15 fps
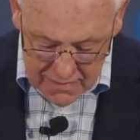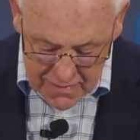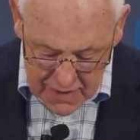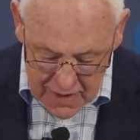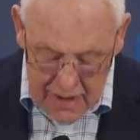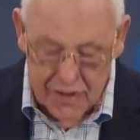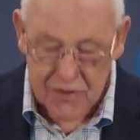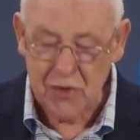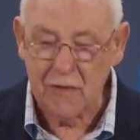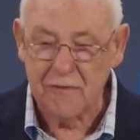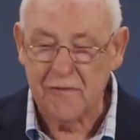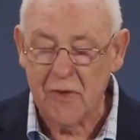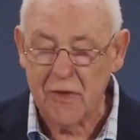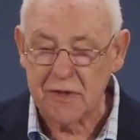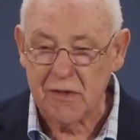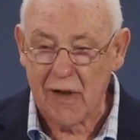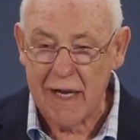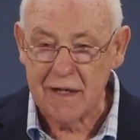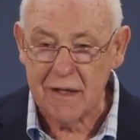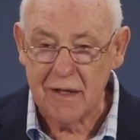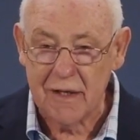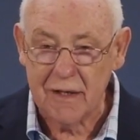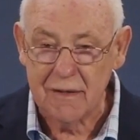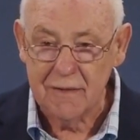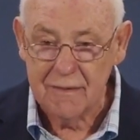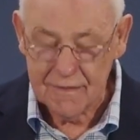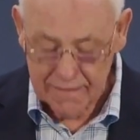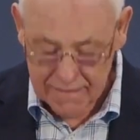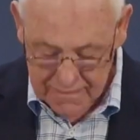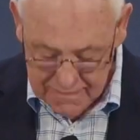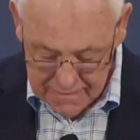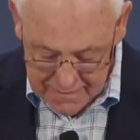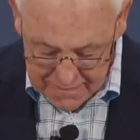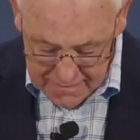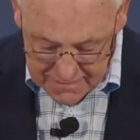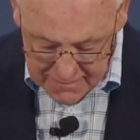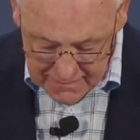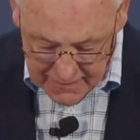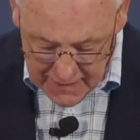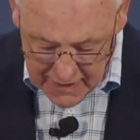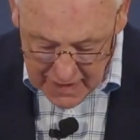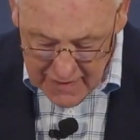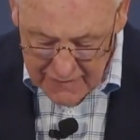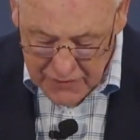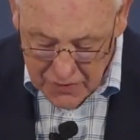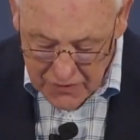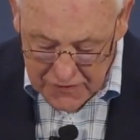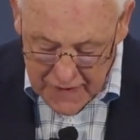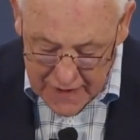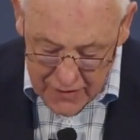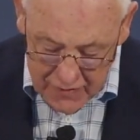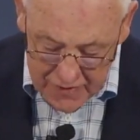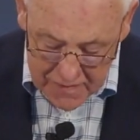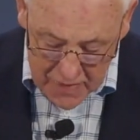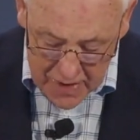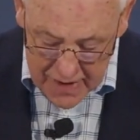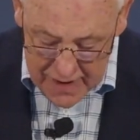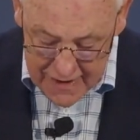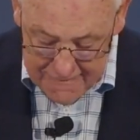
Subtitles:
is your first great need. If you think with me,